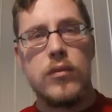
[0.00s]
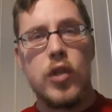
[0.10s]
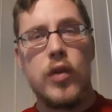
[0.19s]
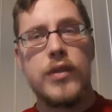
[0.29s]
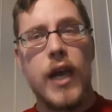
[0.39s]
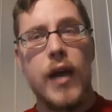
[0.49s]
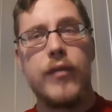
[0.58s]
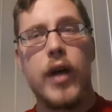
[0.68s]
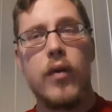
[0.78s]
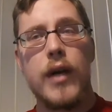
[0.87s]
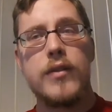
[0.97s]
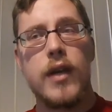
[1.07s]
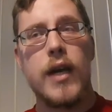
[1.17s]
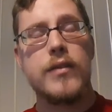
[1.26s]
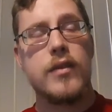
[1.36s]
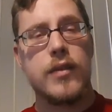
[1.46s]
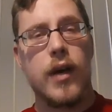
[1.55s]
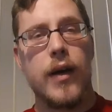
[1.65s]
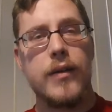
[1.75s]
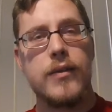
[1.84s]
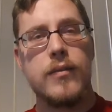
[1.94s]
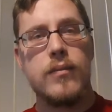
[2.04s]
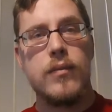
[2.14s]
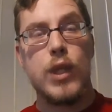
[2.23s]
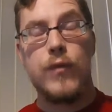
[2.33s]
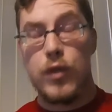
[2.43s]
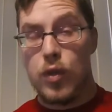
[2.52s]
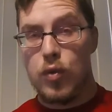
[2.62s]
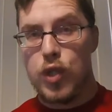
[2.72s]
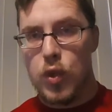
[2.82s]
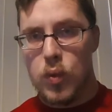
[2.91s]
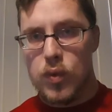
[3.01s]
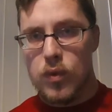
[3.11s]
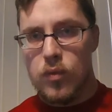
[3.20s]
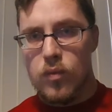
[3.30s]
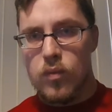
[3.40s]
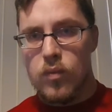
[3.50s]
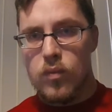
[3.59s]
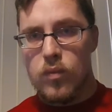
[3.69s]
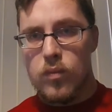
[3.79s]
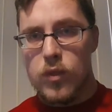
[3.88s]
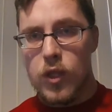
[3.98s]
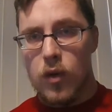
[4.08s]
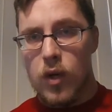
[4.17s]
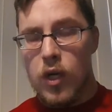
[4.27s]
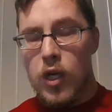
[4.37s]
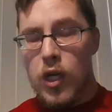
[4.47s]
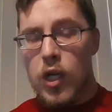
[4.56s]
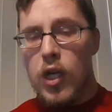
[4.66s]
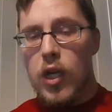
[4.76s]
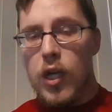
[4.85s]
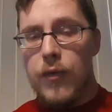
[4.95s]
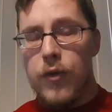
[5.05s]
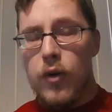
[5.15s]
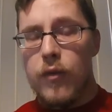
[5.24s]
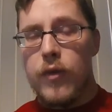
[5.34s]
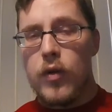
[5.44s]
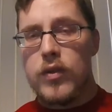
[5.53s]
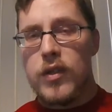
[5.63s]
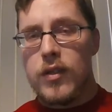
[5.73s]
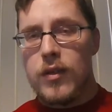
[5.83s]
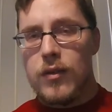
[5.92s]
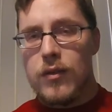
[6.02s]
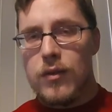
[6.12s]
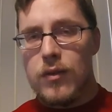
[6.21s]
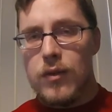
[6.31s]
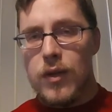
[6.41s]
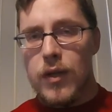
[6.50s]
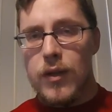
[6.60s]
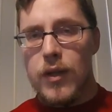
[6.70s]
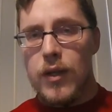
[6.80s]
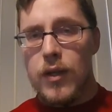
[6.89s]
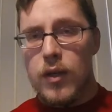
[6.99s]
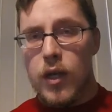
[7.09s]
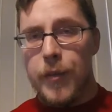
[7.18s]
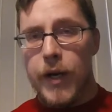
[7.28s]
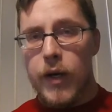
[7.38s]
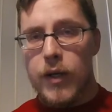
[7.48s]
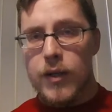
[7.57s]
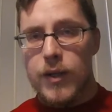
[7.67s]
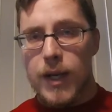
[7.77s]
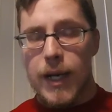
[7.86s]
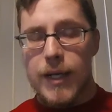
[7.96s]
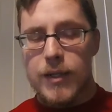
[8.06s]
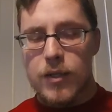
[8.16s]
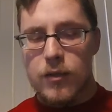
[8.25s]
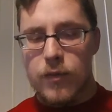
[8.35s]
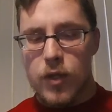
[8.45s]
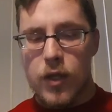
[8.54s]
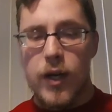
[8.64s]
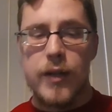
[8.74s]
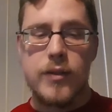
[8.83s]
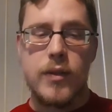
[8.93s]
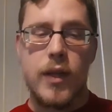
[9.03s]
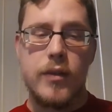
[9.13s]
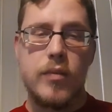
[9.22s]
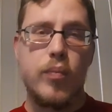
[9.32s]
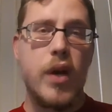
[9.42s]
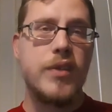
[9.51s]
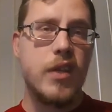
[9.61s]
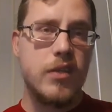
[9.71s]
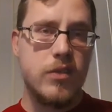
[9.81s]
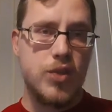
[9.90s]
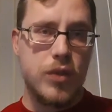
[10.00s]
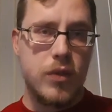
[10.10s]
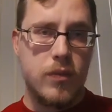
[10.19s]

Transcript: You just have that right to exercise, if you so choose. So, if you're voting in the American election for the United States President,